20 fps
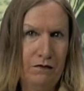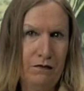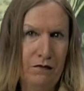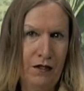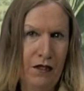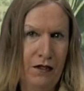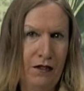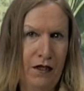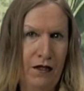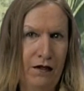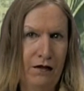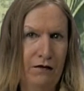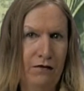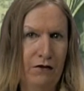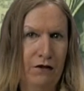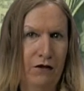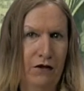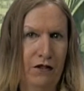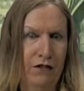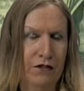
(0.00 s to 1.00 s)
And then,
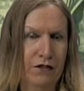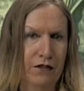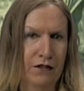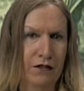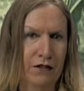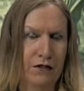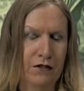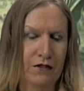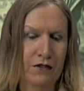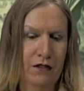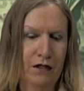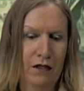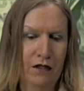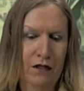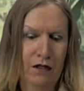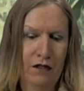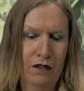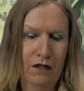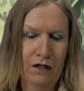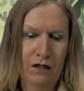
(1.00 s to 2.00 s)
of course, this
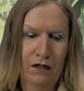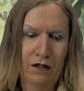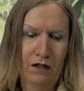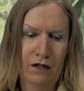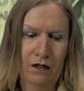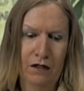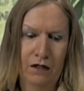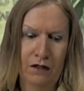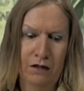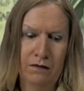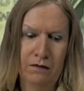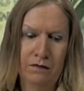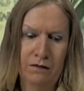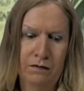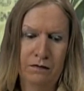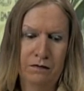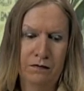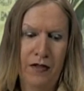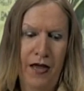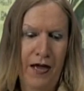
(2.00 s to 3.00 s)

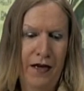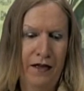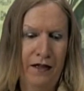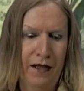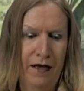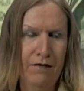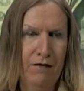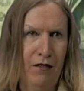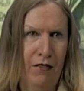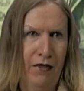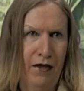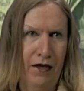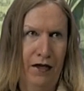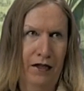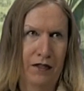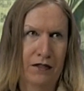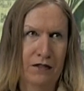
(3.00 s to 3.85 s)
9/11 thing